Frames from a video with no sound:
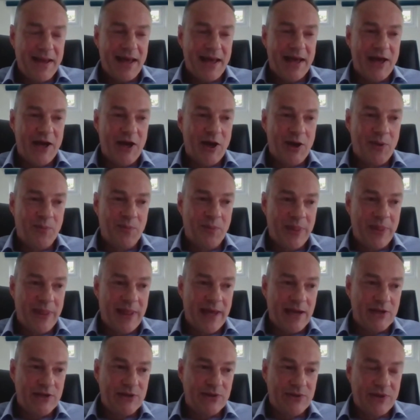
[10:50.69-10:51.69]

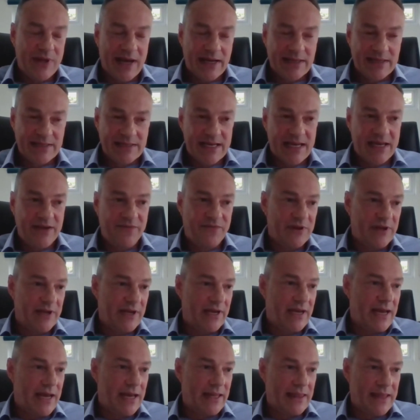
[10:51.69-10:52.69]
They do that
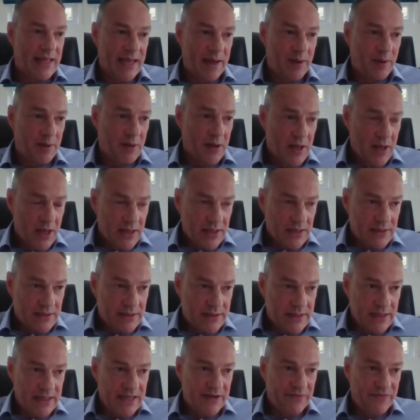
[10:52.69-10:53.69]
safely, and they
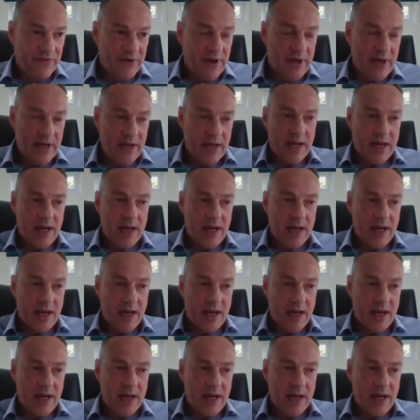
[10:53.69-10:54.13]
deliver